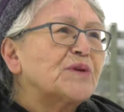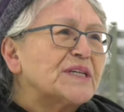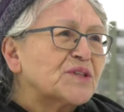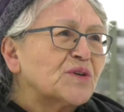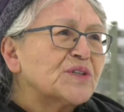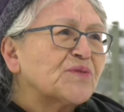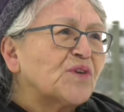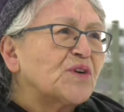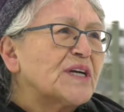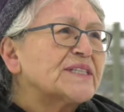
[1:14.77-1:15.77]
resource
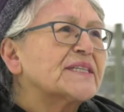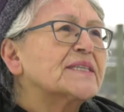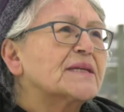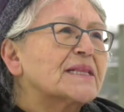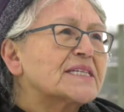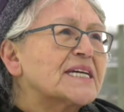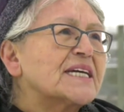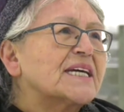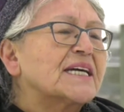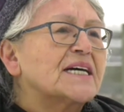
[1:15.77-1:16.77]
for us, it will
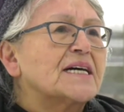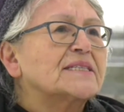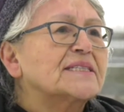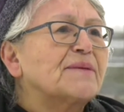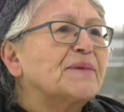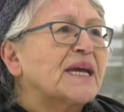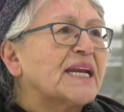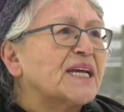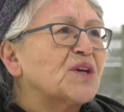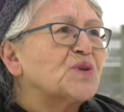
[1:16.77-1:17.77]
take uh, some
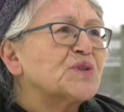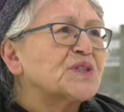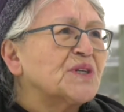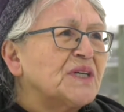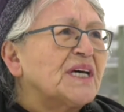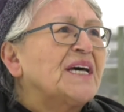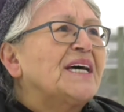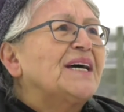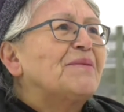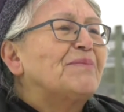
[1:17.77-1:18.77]
getting used to.
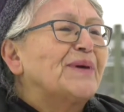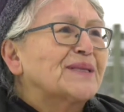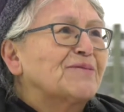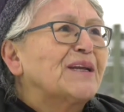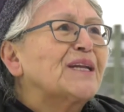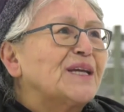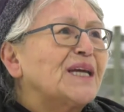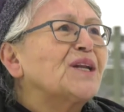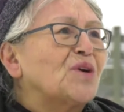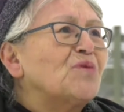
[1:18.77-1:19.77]
But we,
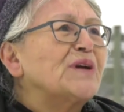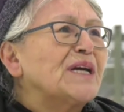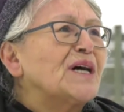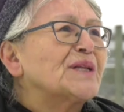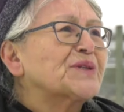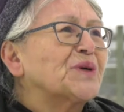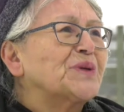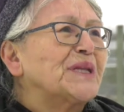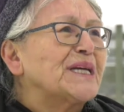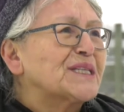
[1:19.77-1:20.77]
you know, we
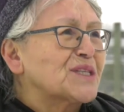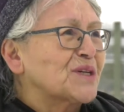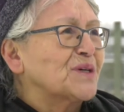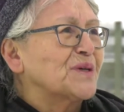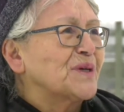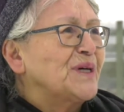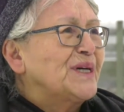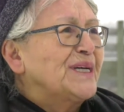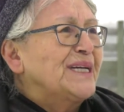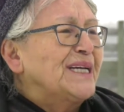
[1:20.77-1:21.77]
also need to,
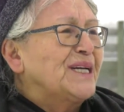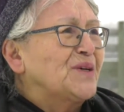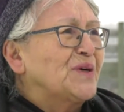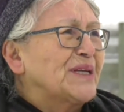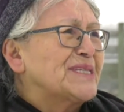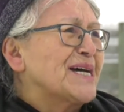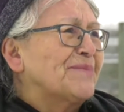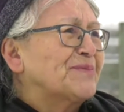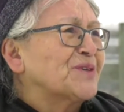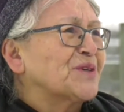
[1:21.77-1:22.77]
you know,
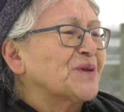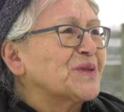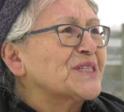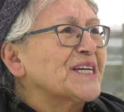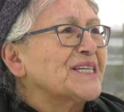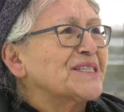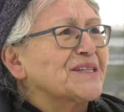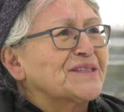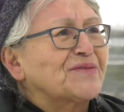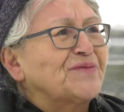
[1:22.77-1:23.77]
adapt to
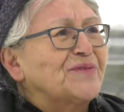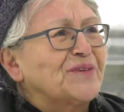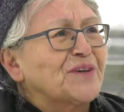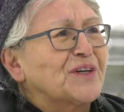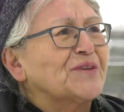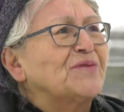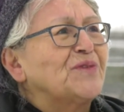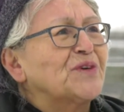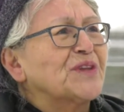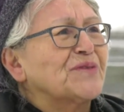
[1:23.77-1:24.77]
changes
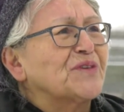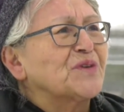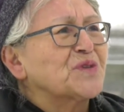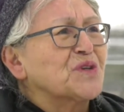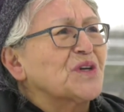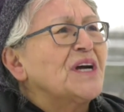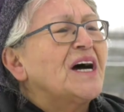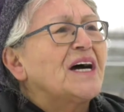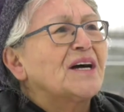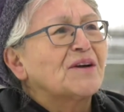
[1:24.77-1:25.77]
for, for the future.
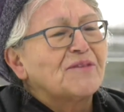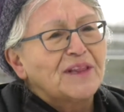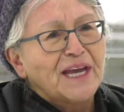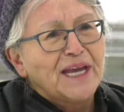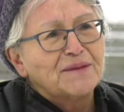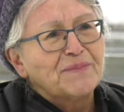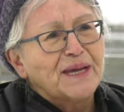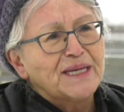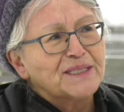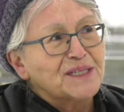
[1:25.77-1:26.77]
Our
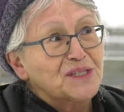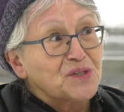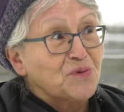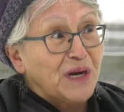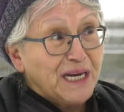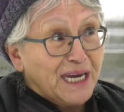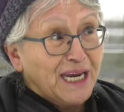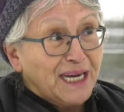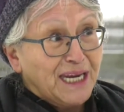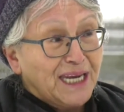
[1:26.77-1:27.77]
land base is
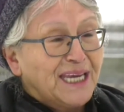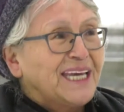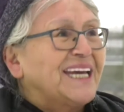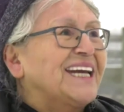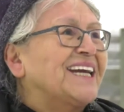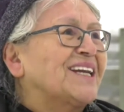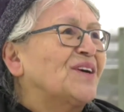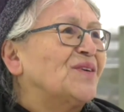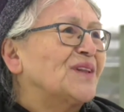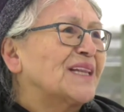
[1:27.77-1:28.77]
shrinking
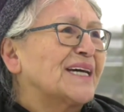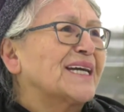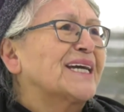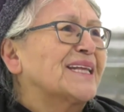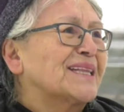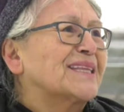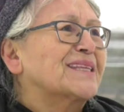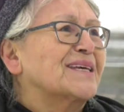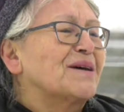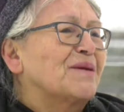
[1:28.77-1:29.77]
you know, like,
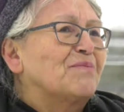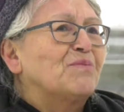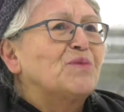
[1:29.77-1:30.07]
and the